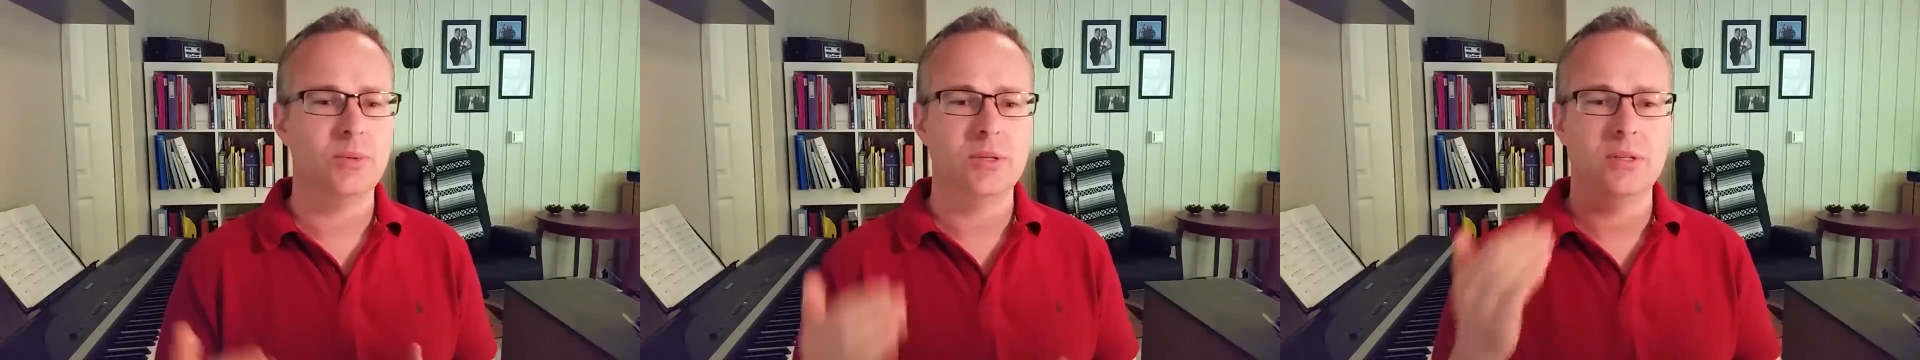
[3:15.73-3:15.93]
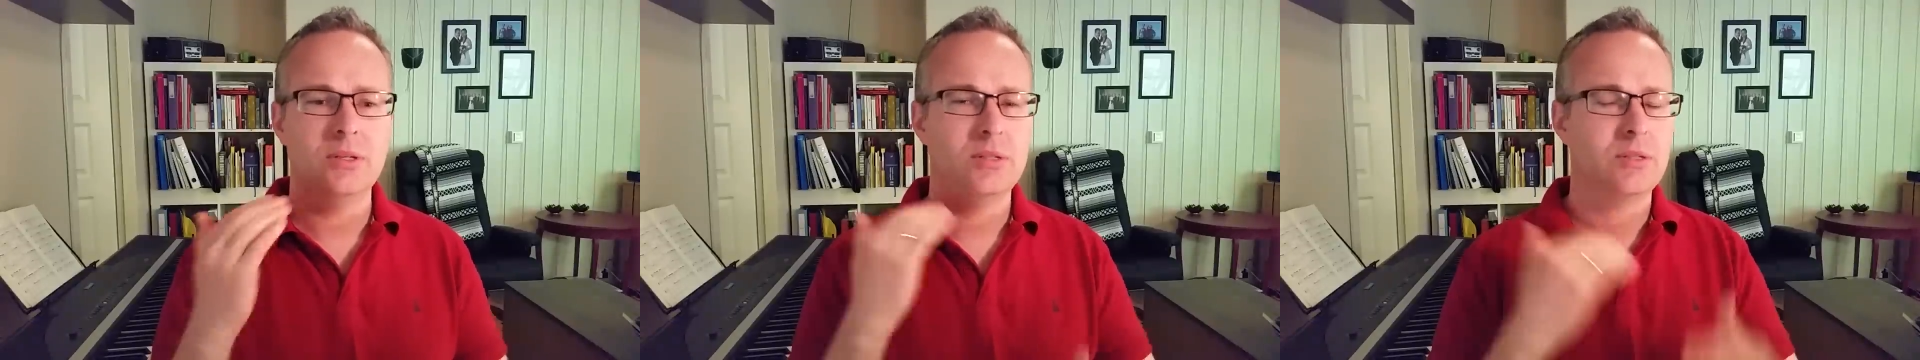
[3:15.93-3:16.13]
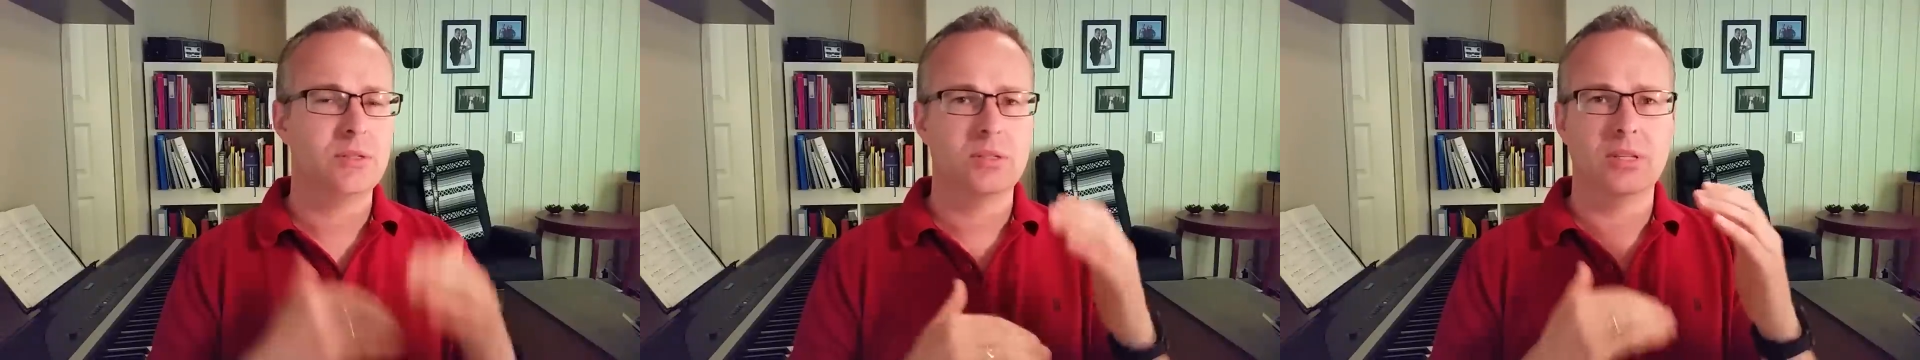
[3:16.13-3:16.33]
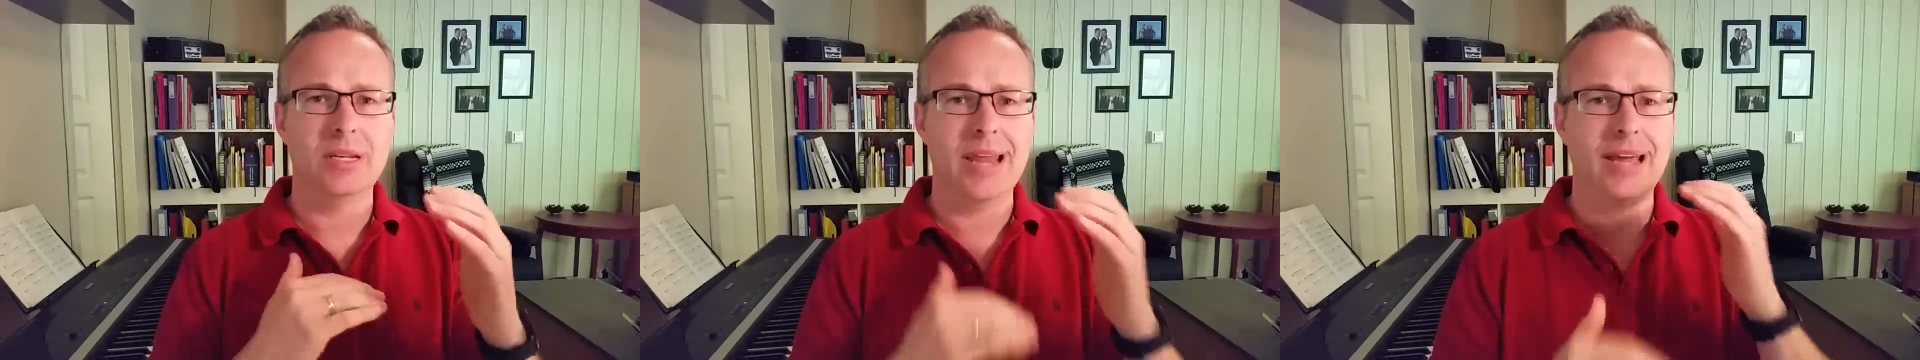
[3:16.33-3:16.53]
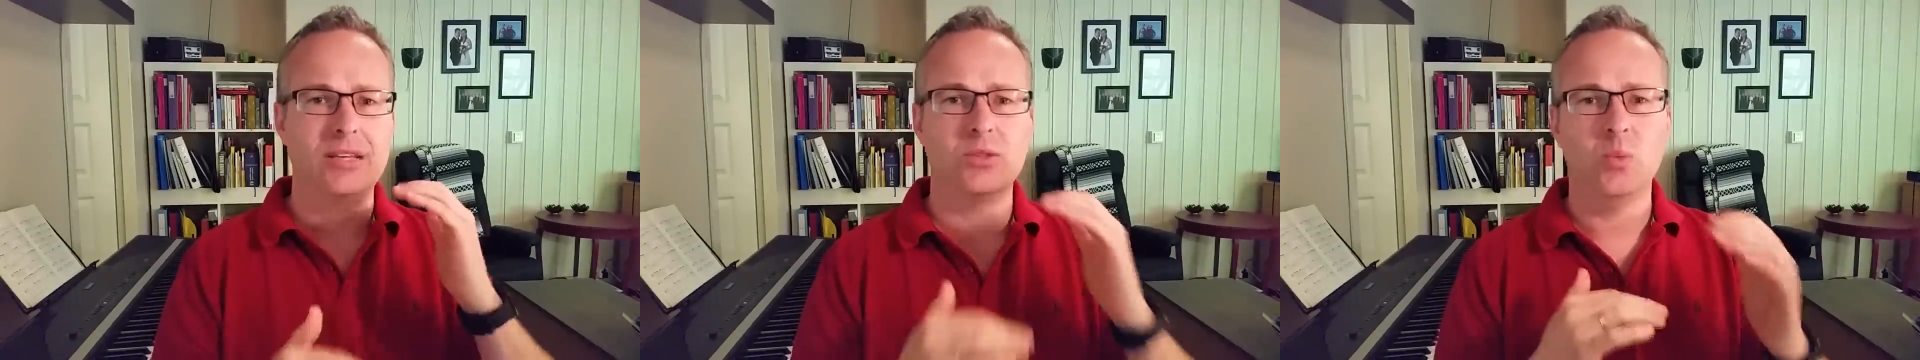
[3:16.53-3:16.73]
was
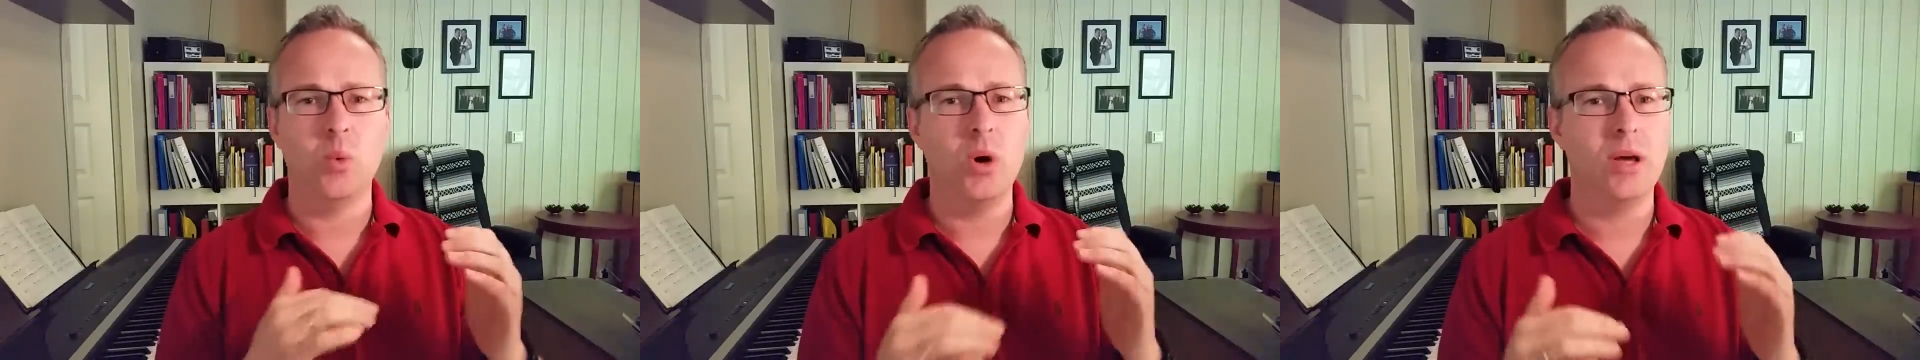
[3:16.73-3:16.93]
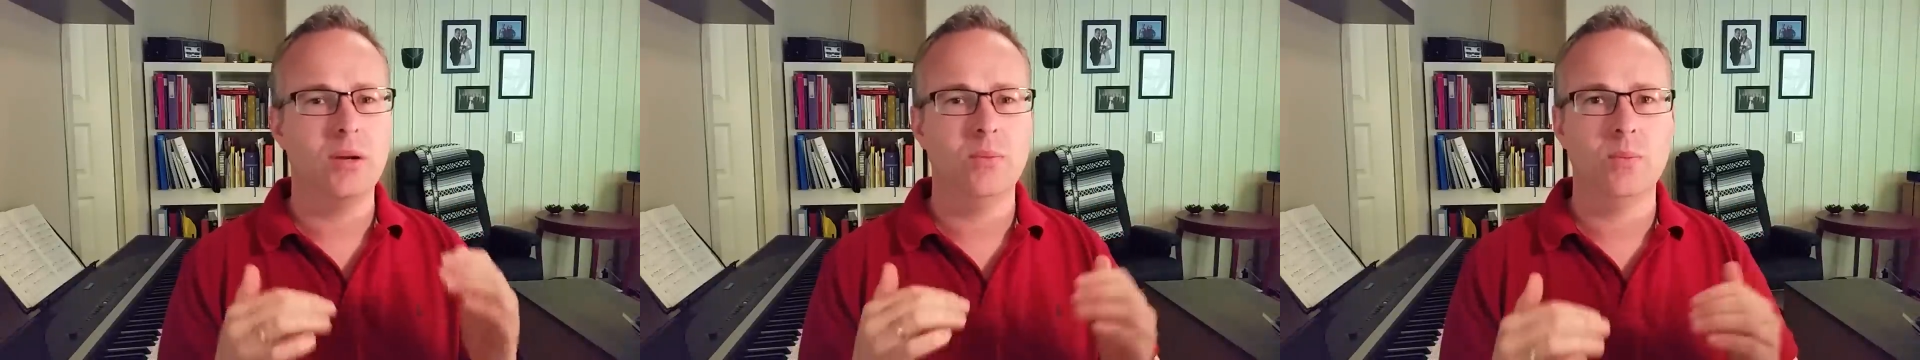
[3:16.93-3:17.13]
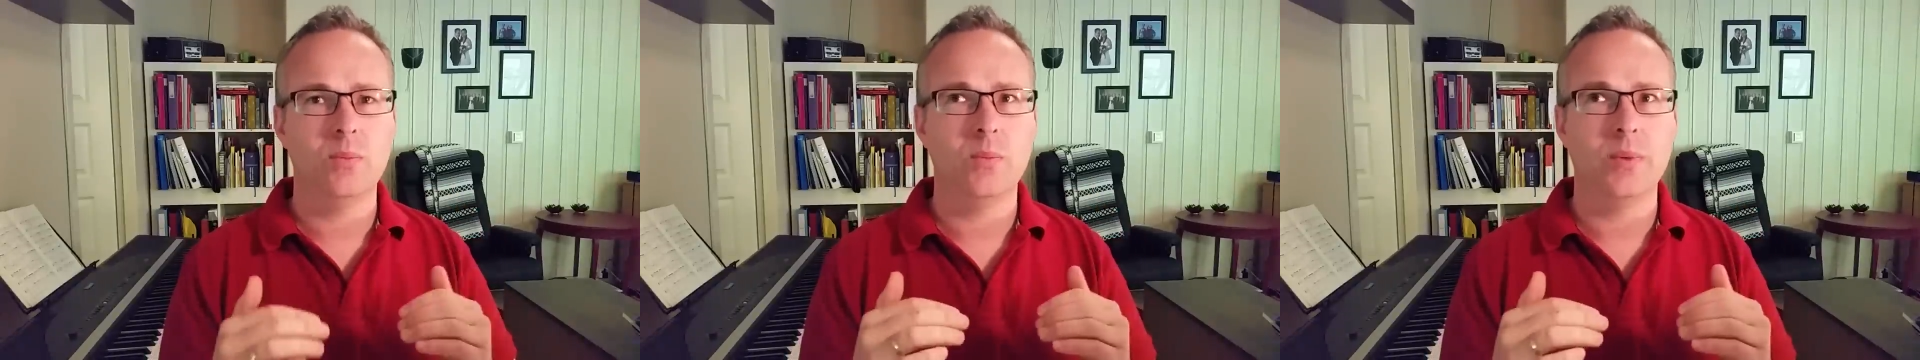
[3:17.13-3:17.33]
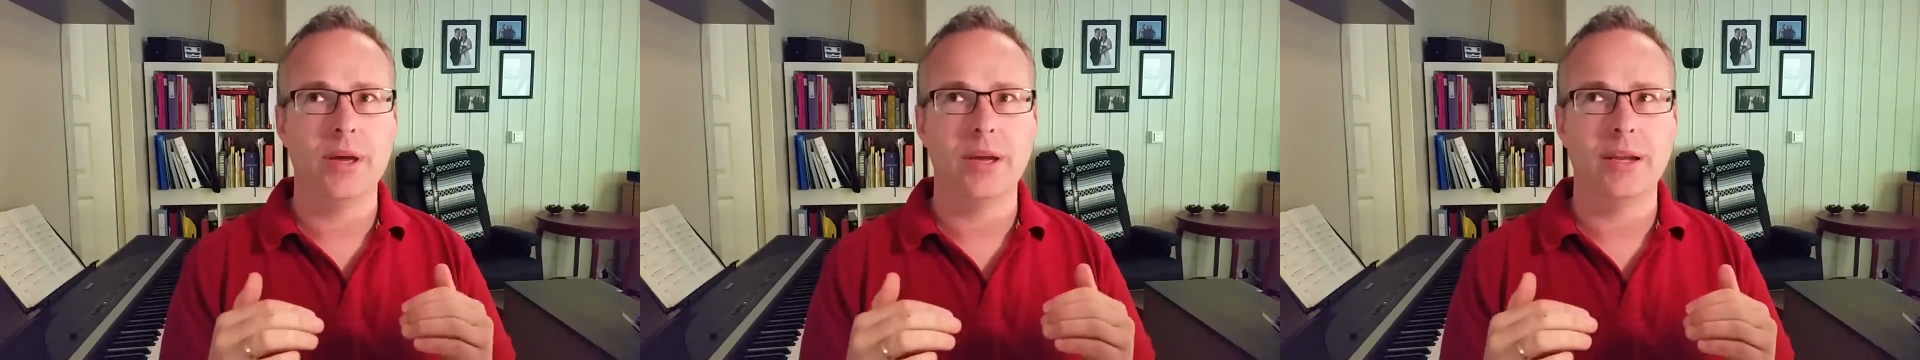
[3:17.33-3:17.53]
the next one,